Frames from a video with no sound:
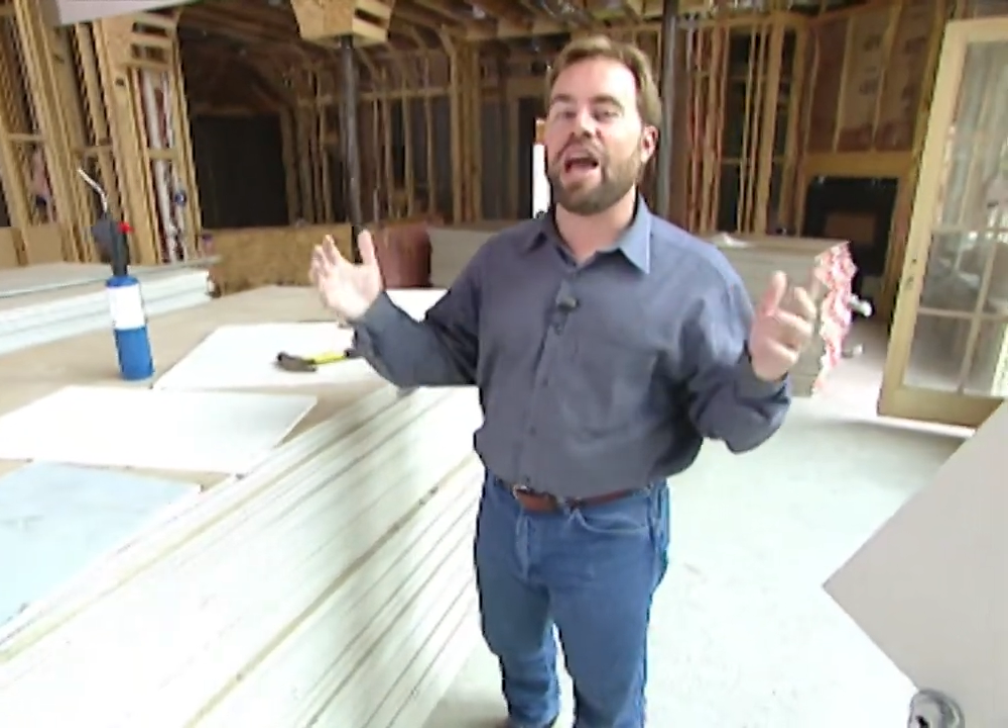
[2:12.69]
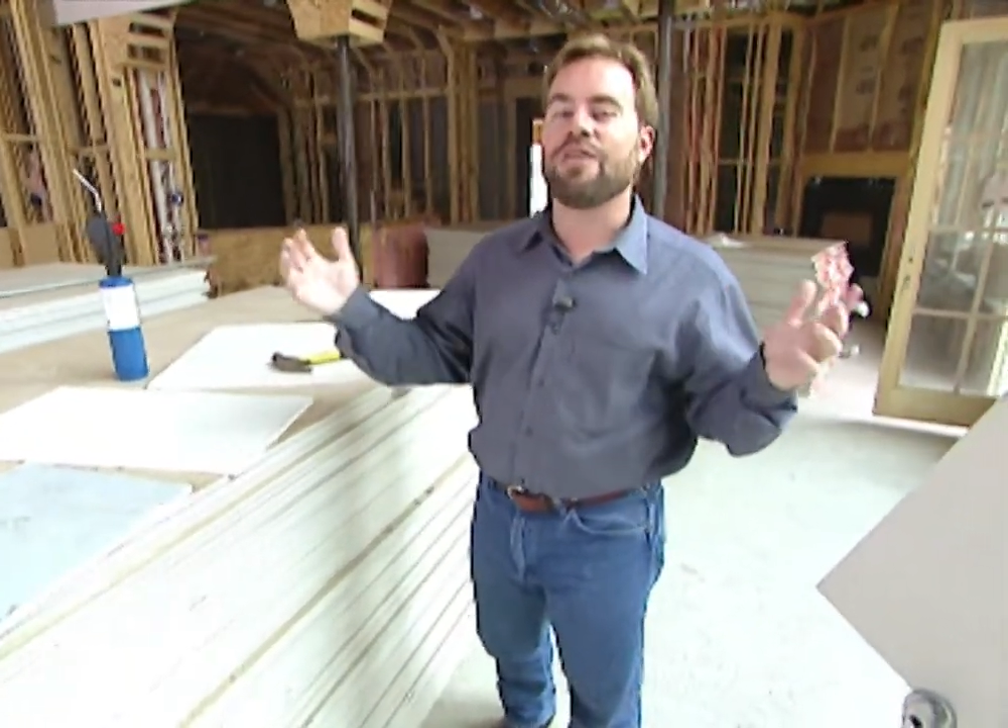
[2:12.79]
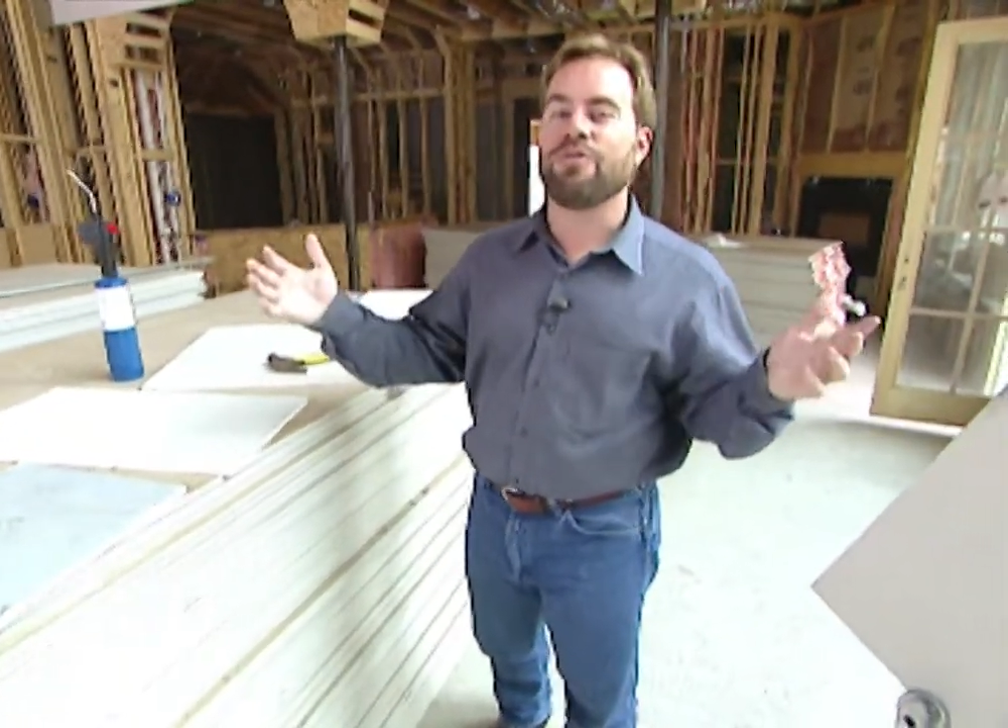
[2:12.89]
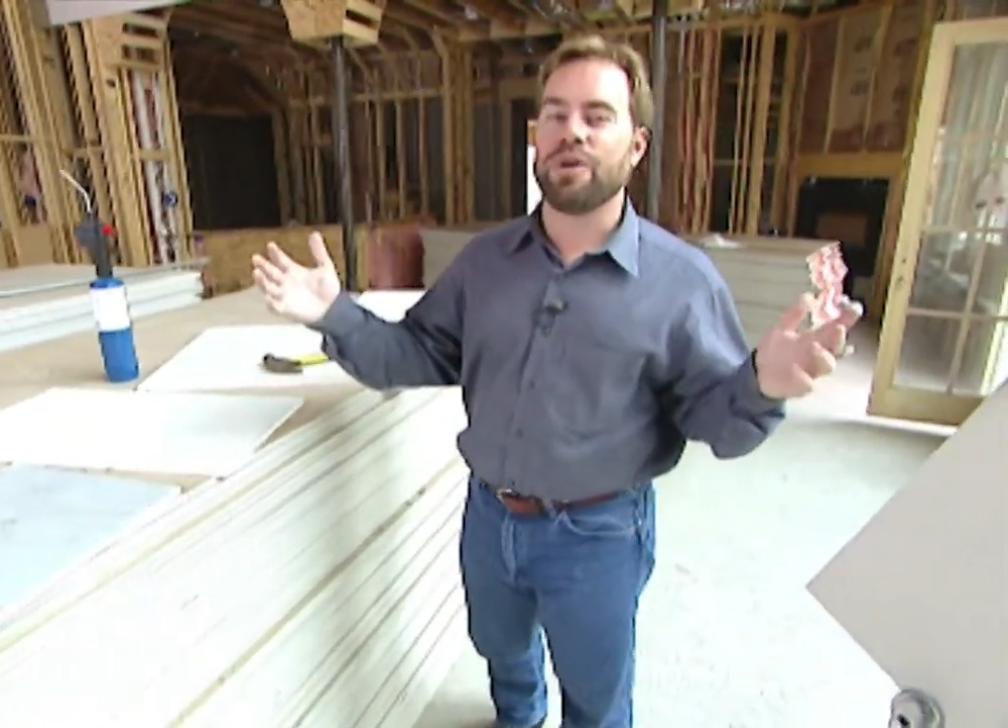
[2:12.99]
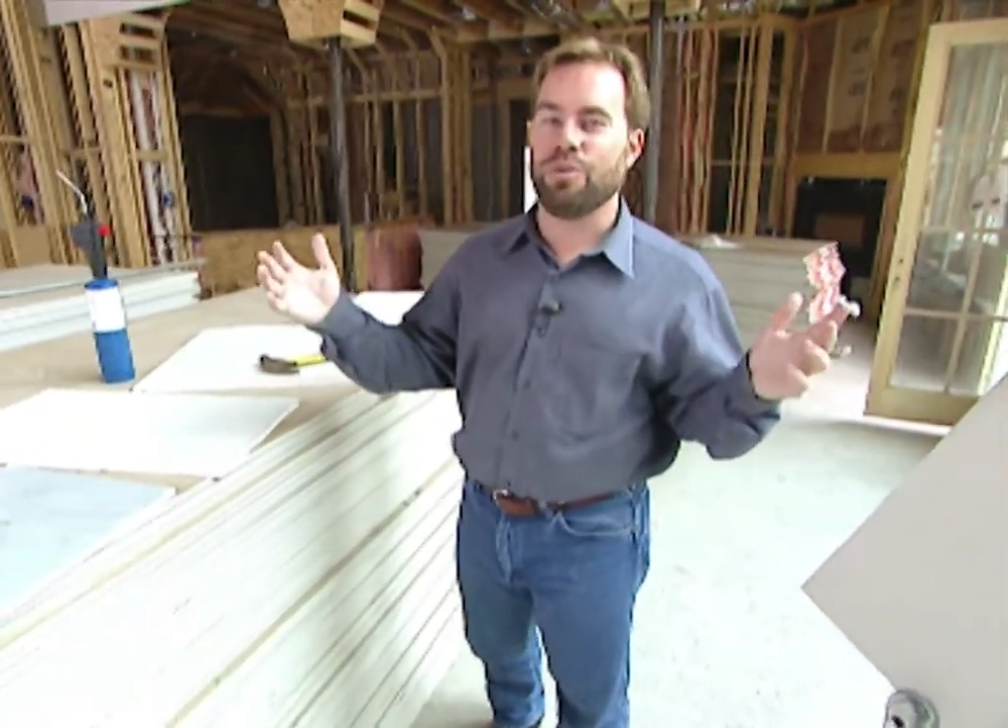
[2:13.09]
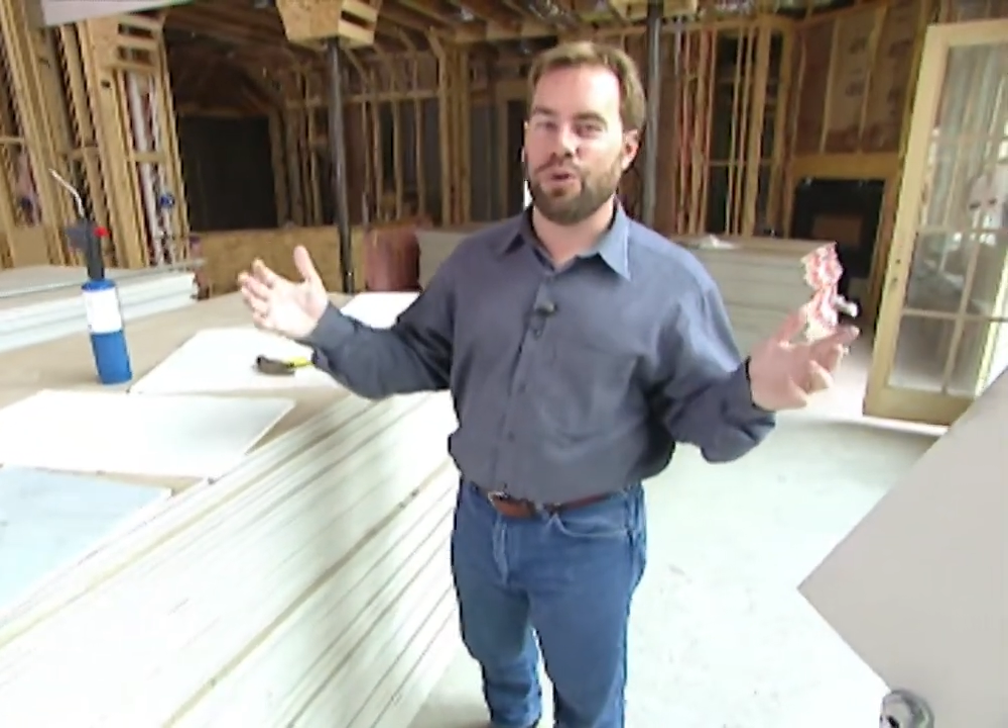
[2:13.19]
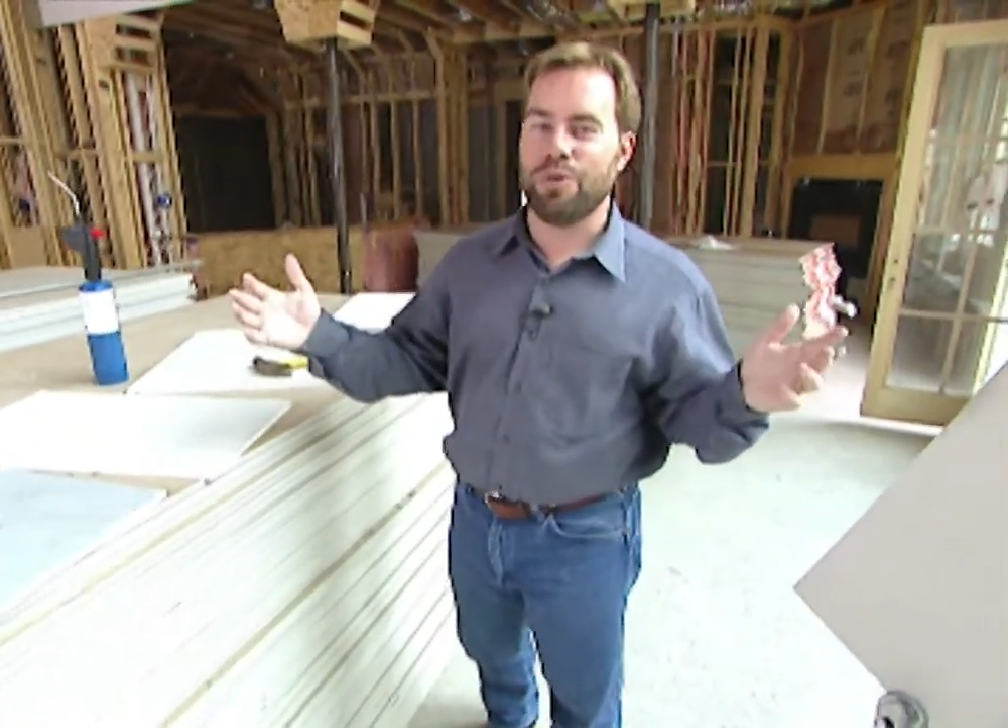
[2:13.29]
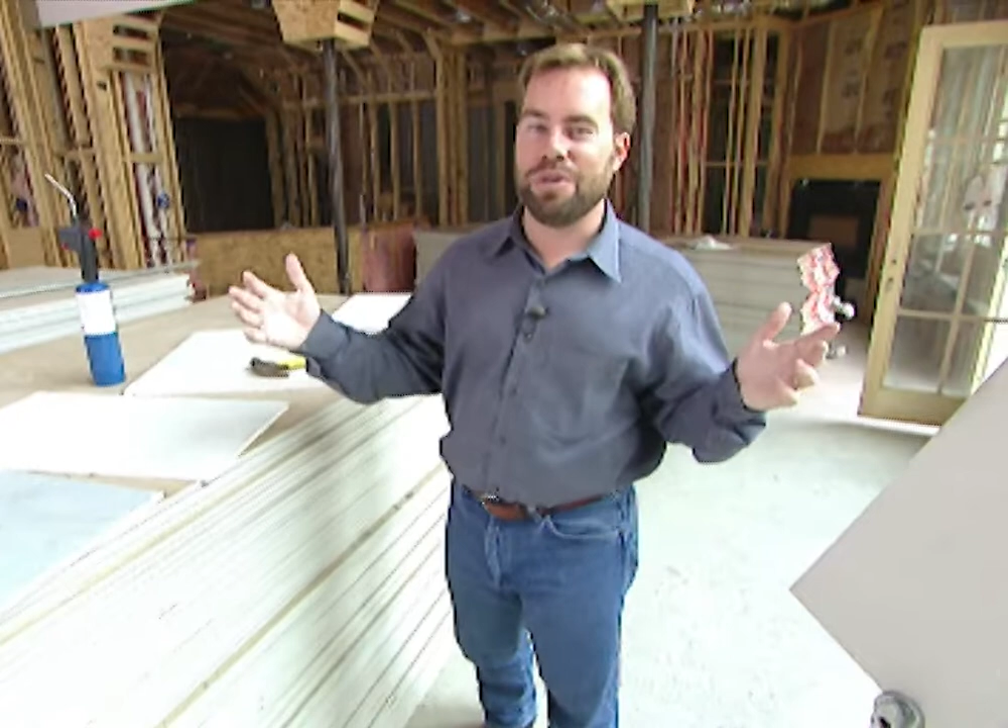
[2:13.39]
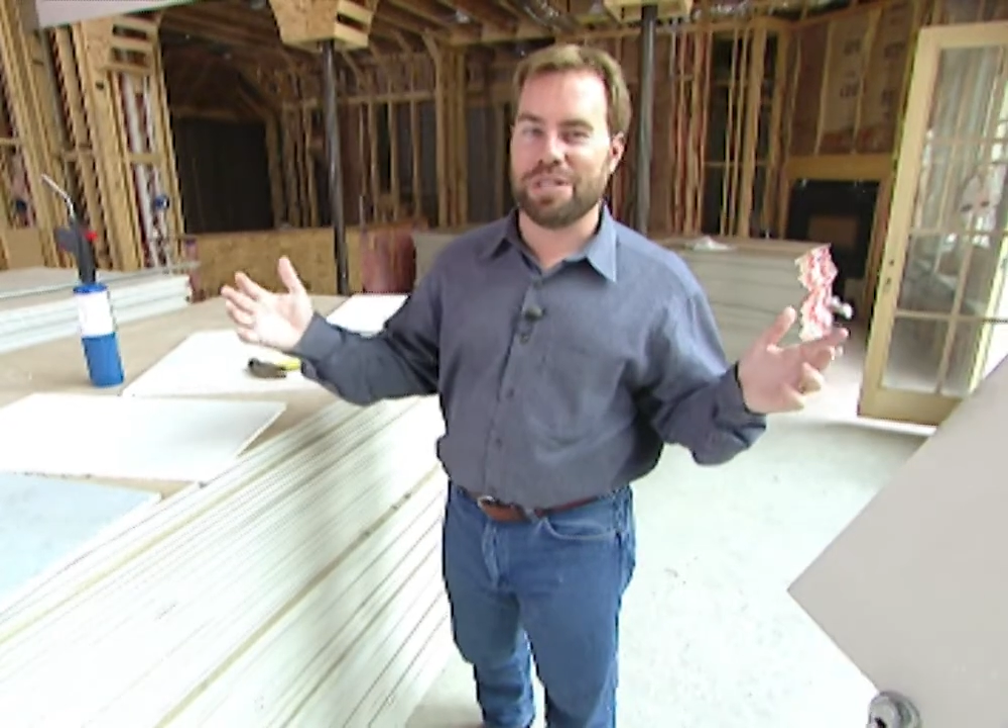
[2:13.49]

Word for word: every room